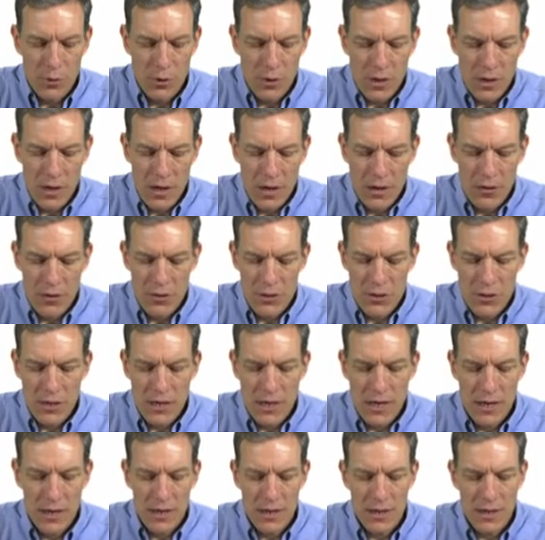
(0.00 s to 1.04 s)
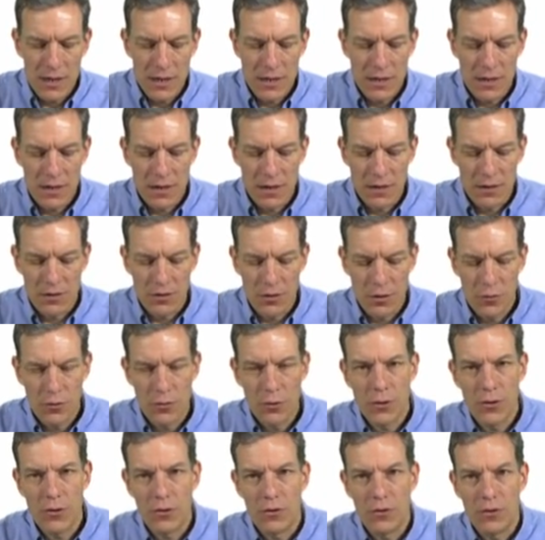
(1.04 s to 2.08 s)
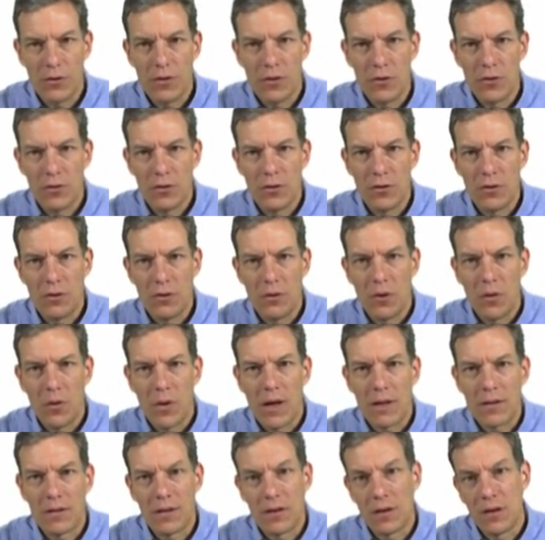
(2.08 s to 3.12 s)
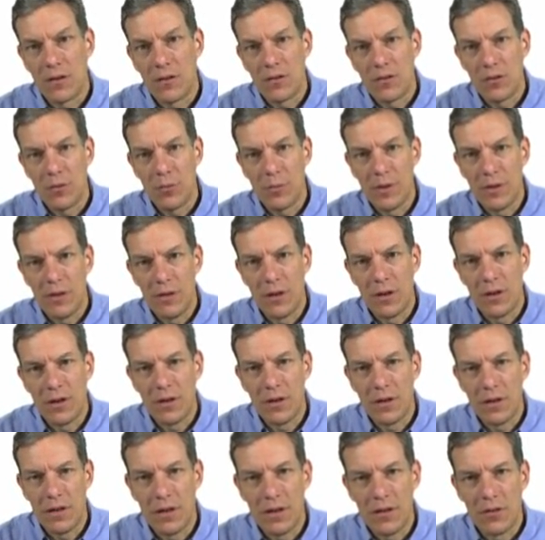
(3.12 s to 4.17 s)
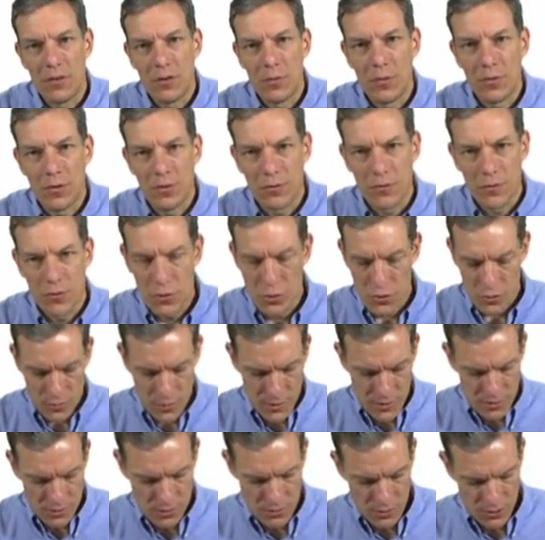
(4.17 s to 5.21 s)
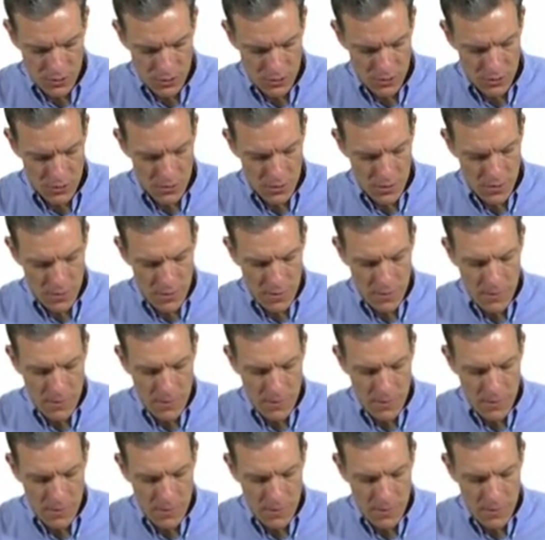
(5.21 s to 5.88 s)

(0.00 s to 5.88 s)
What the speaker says: We can put in heterogeneity and so forth. There's a lot that can still be done in terms of future research.